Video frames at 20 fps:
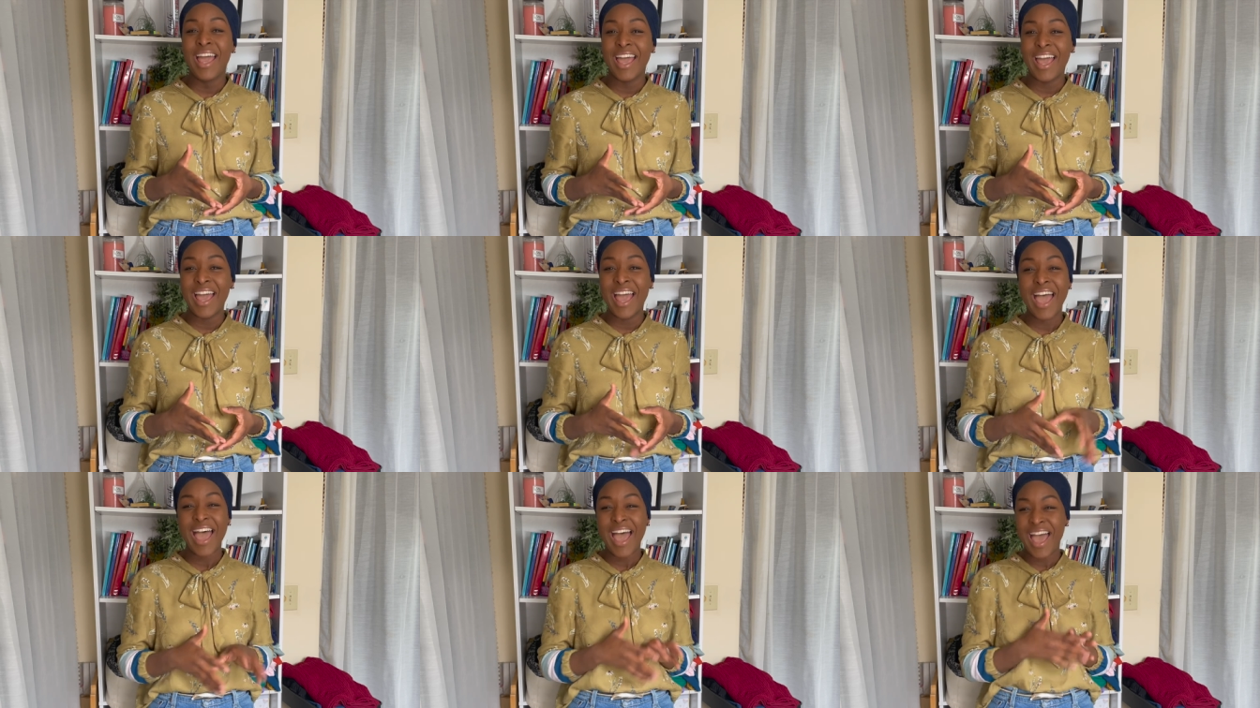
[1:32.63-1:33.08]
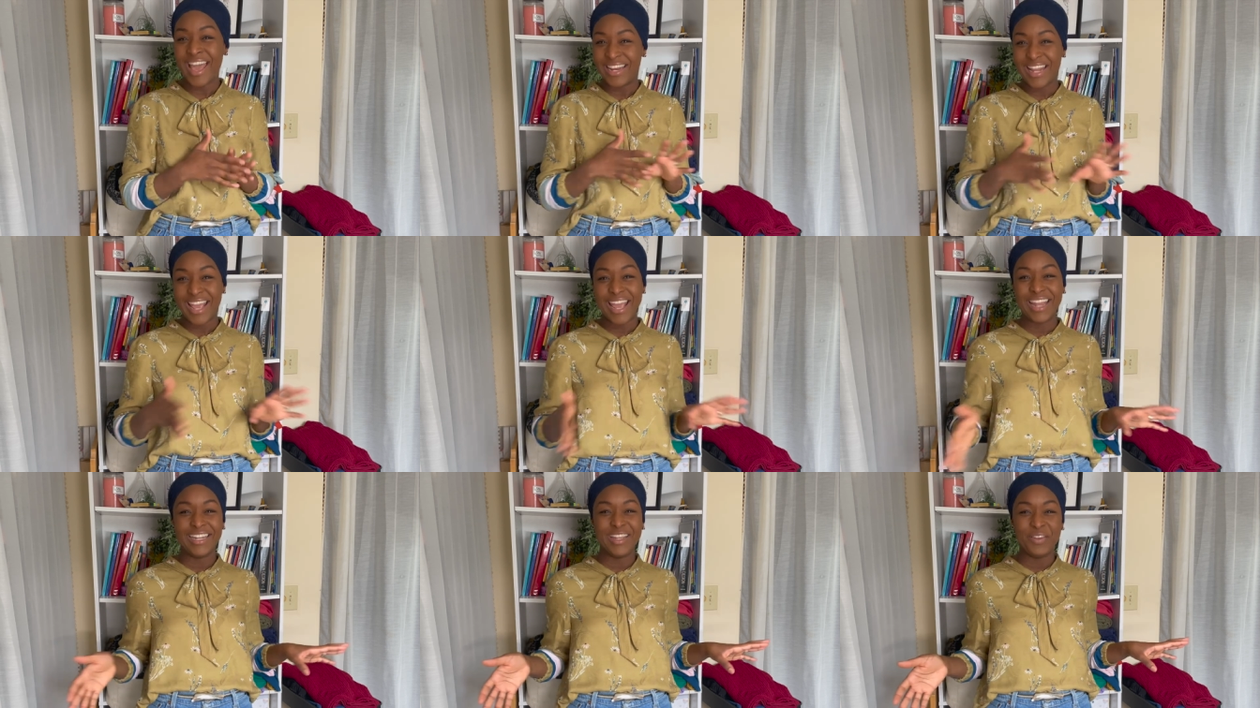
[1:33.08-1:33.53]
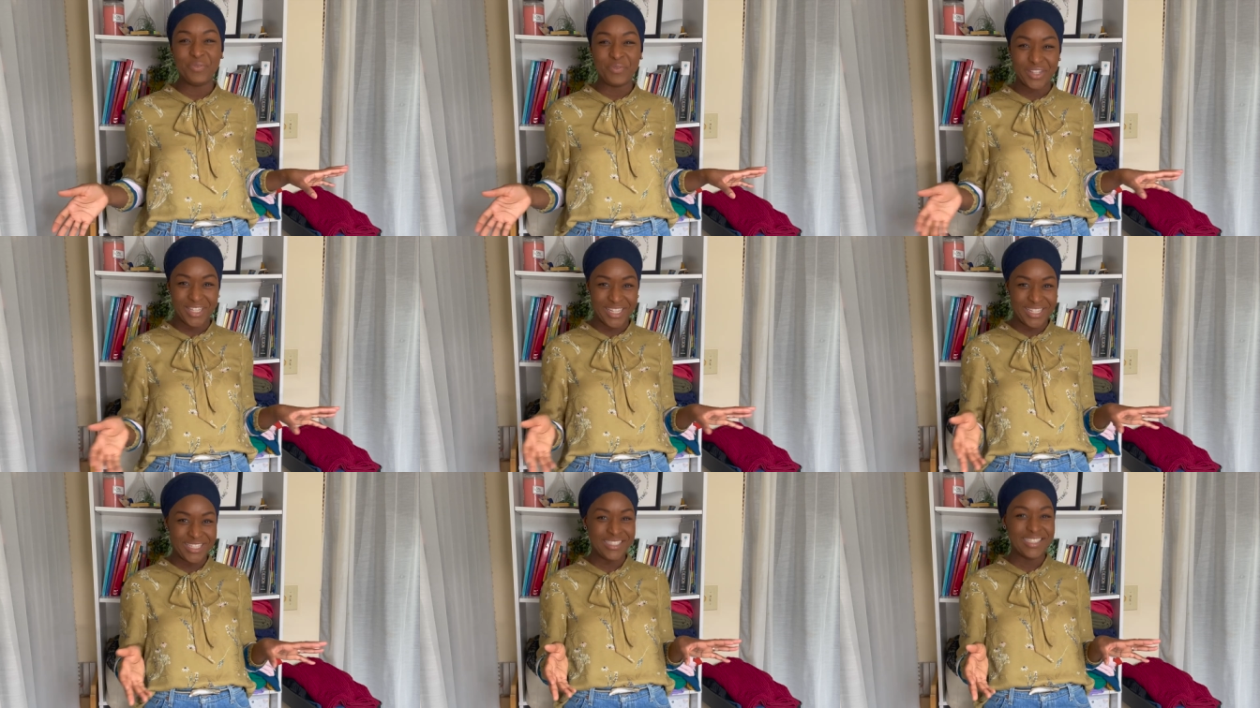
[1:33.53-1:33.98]
at any
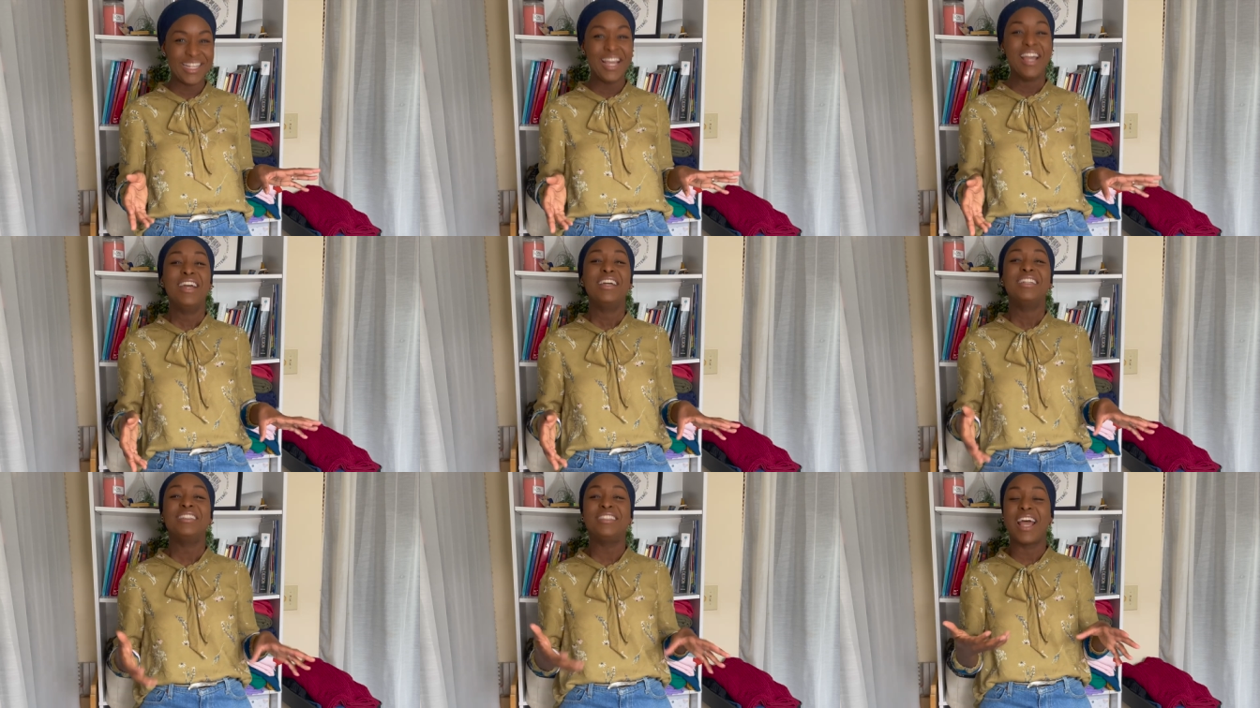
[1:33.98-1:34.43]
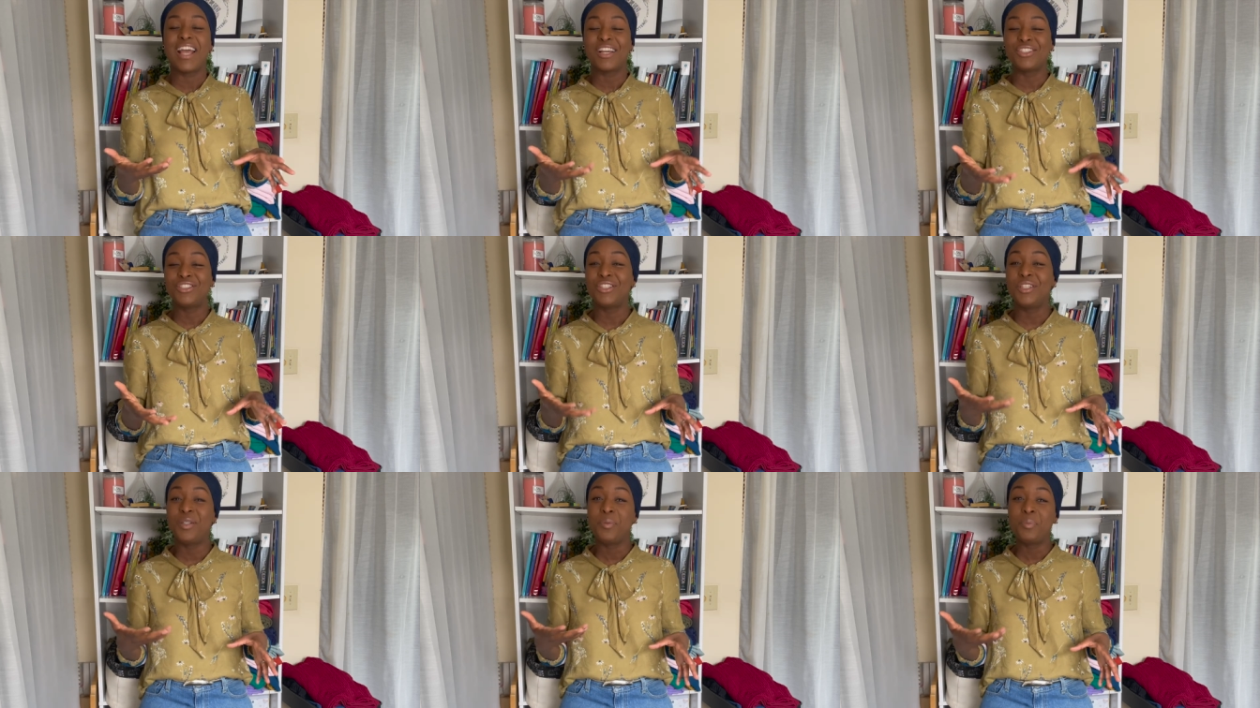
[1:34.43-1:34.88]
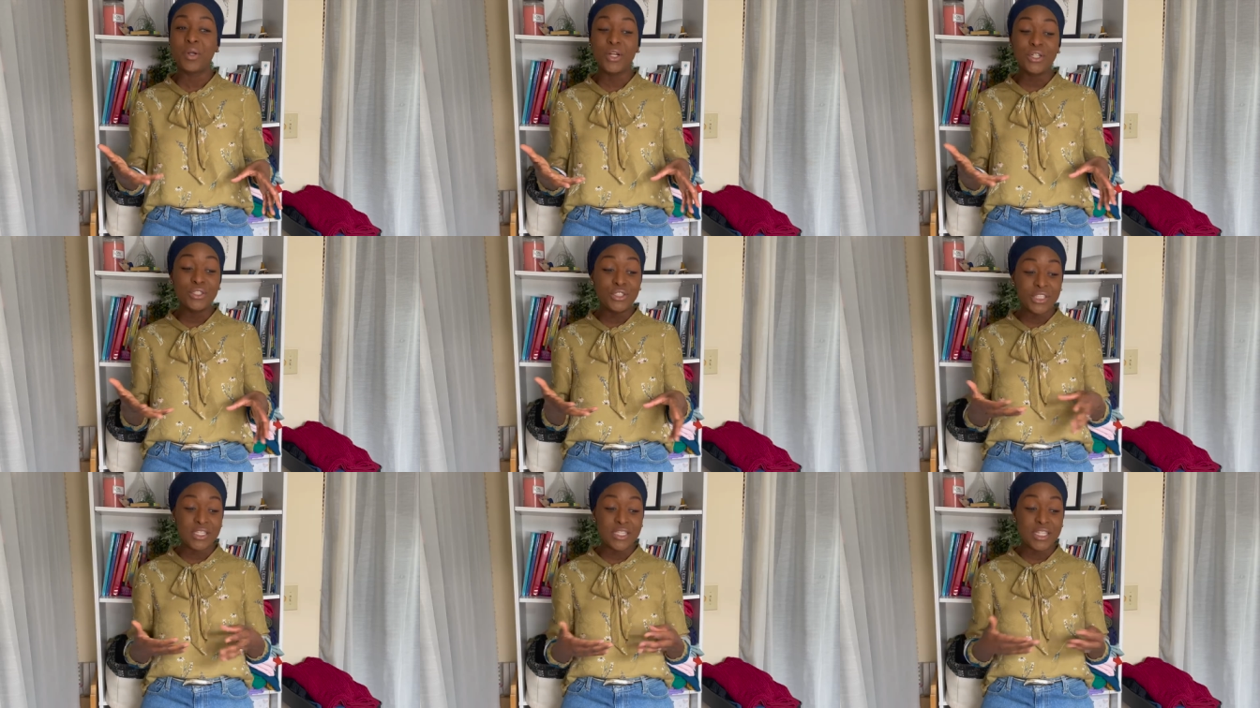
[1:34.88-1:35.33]
place to actually
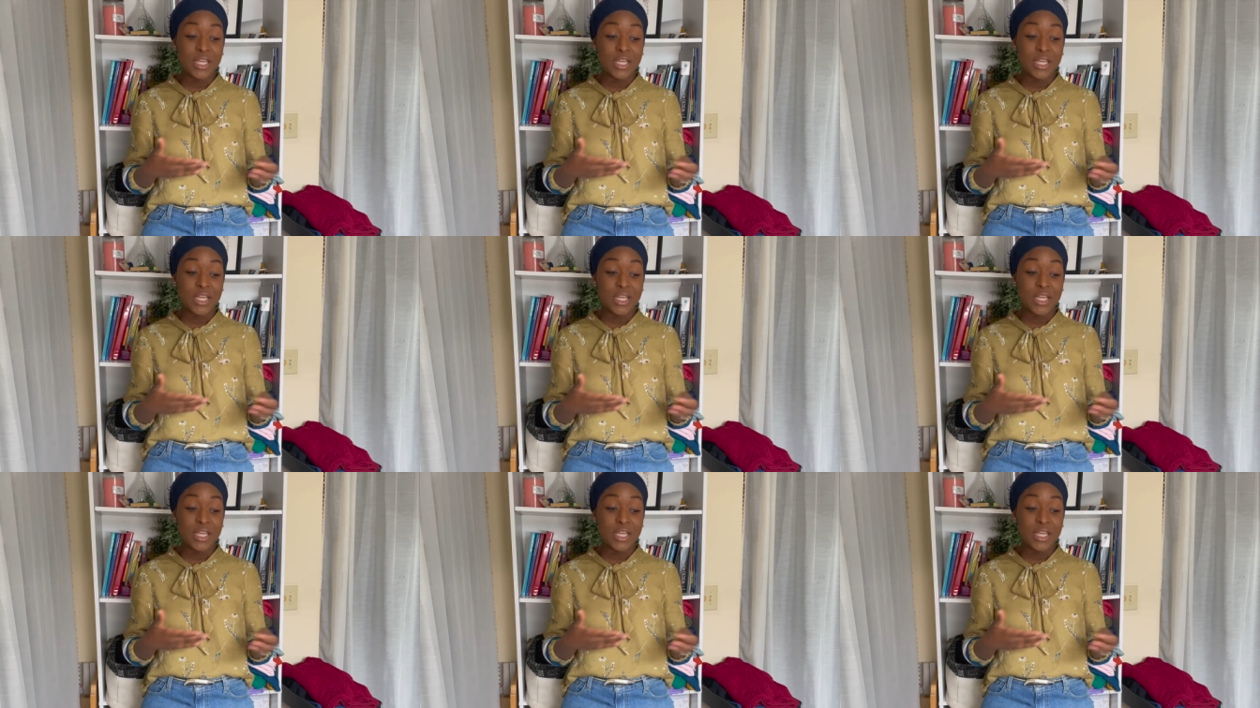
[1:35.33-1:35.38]
purchase.